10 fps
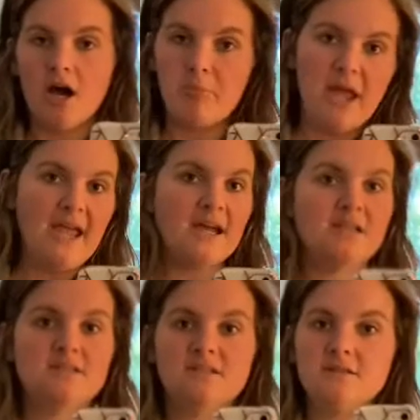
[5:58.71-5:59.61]

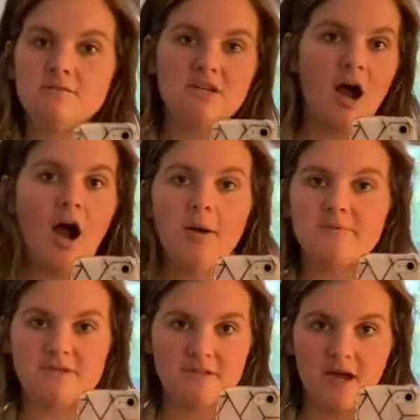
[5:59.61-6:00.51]
pants,
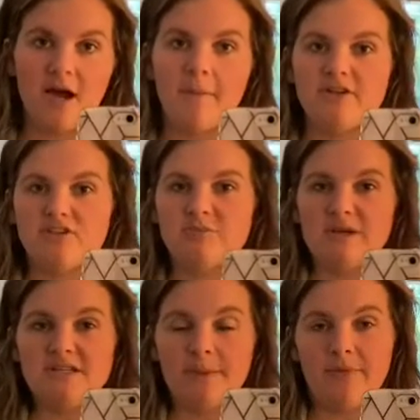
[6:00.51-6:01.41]
tops, and just
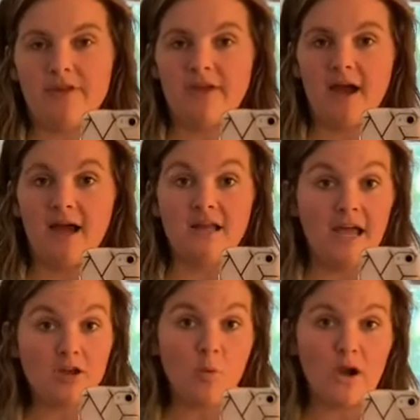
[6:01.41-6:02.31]
be something that I
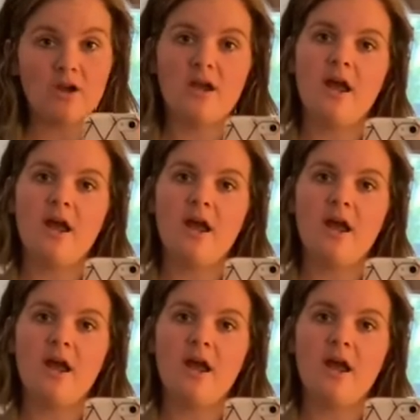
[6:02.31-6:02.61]
like wearing,